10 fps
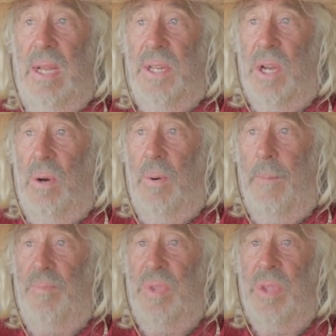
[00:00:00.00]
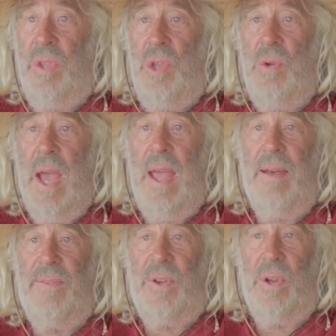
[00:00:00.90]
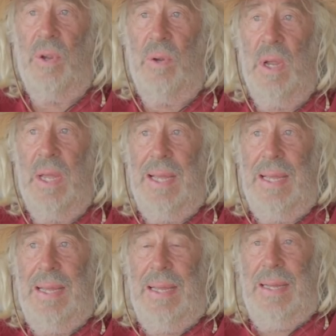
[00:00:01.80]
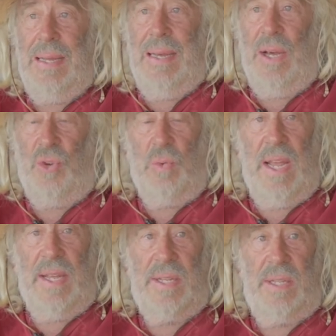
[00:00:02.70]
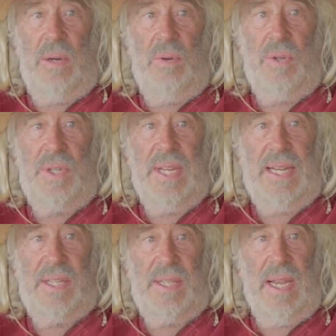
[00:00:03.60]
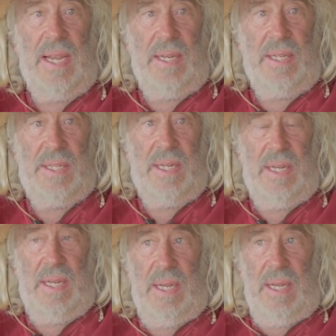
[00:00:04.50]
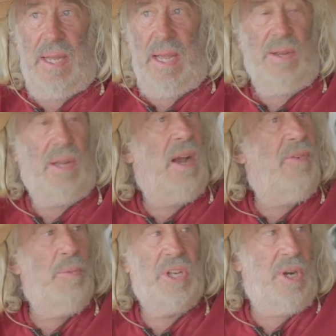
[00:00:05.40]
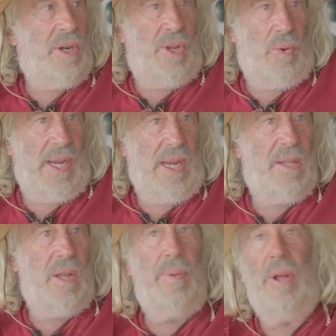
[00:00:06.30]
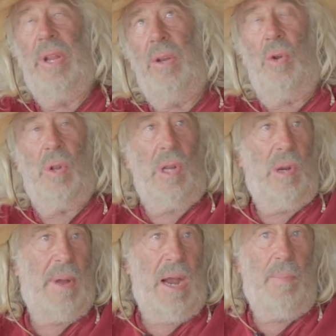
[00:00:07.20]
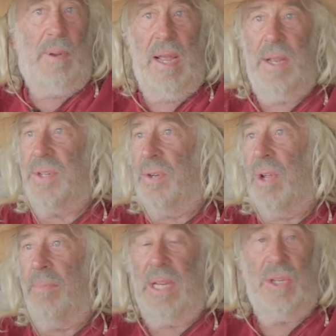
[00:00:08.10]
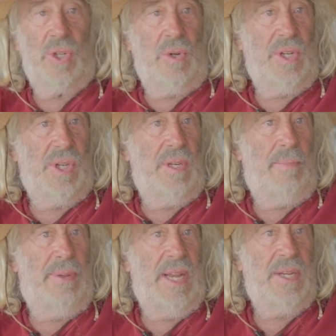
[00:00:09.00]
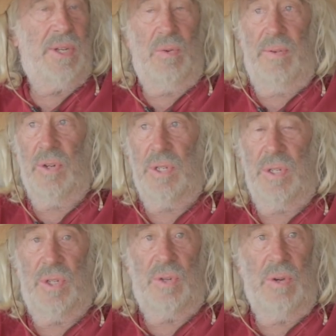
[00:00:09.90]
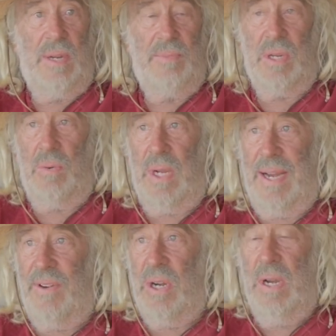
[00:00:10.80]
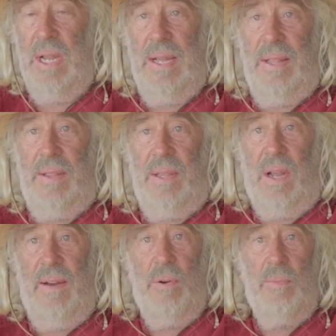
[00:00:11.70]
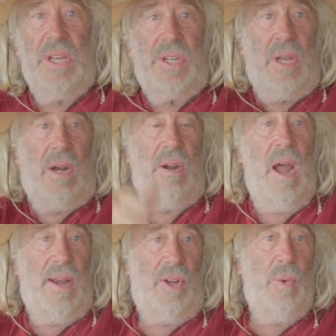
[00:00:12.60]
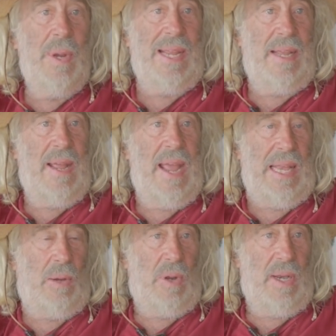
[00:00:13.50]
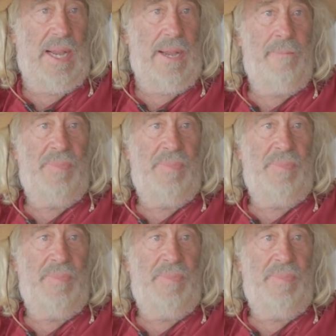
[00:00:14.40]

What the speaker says: So you have to address those 6 things. And the governments aren't doing it. They're building nuclear power plants. They're dumping sewage into bays and rivers and streams and whatever. The governments are not doing it adequately.